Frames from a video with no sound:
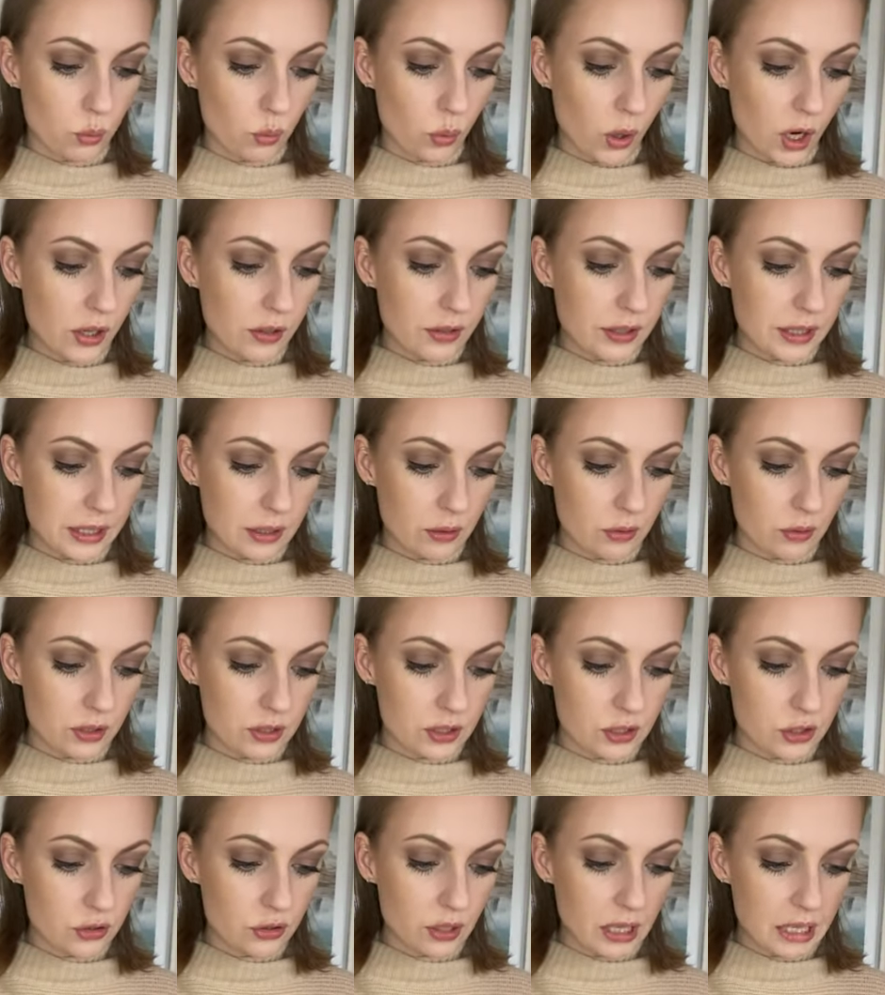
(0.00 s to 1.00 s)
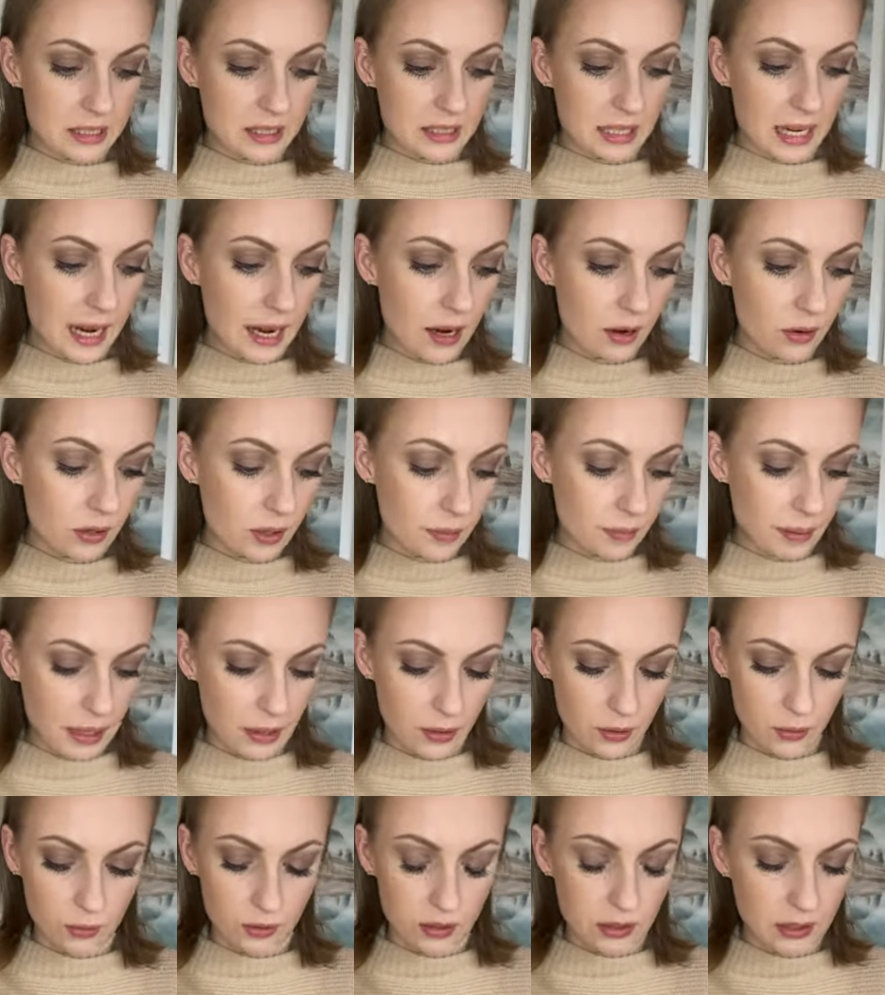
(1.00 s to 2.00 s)
worried or stressed out
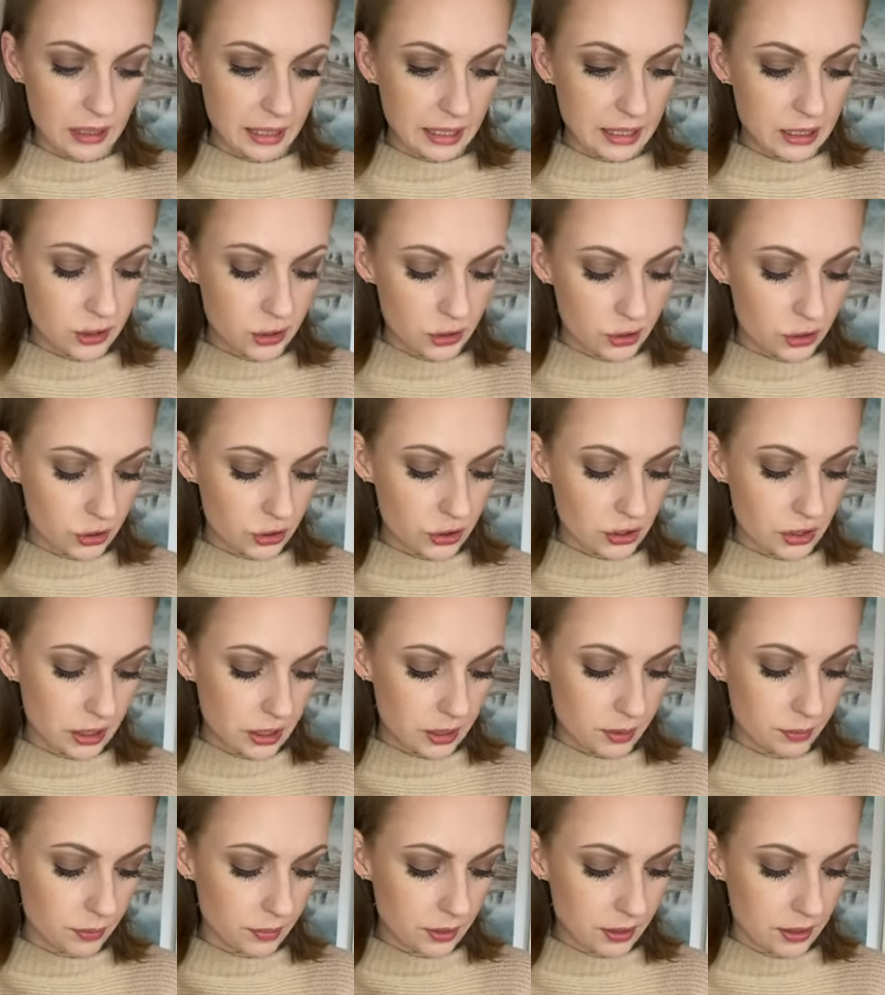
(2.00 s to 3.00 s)
about a relationship